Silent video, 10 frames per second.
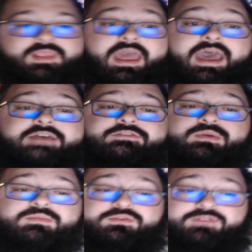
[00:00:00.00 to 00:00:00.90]
As
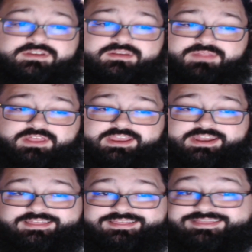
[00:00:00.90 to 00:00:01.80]
we move on to
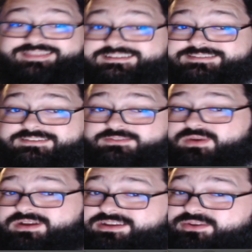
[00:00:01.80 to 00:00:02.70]
Blaine, this is
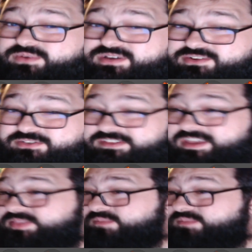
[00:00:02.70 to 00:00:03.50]
where I don't understand the